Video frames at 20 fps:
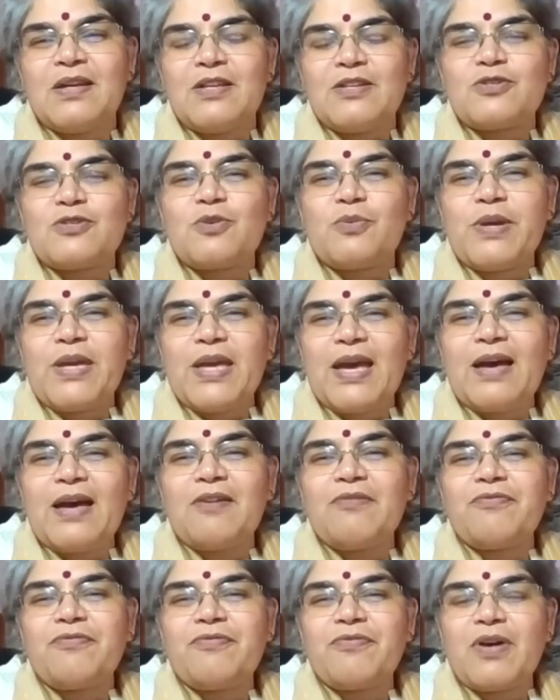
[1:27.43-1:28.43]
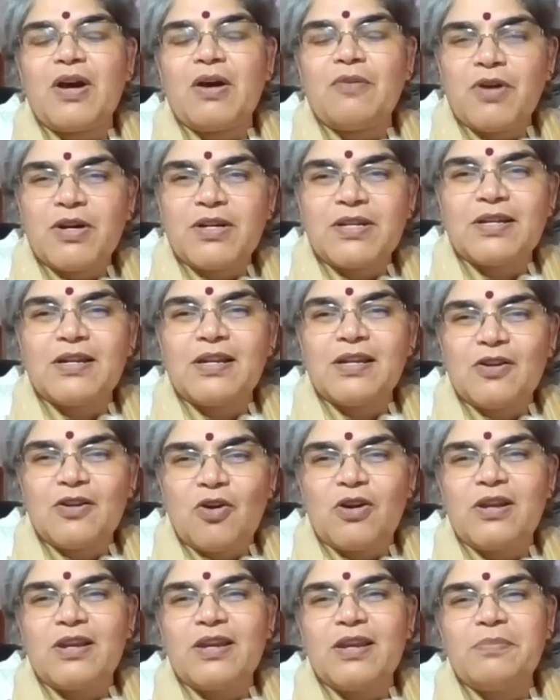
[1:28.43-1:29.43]
So we have a vertical
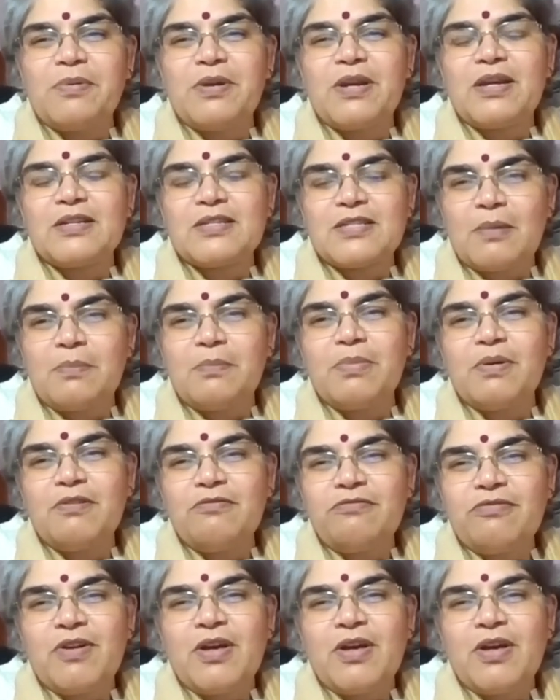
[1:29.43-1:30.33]
called LabourNet Sambhav,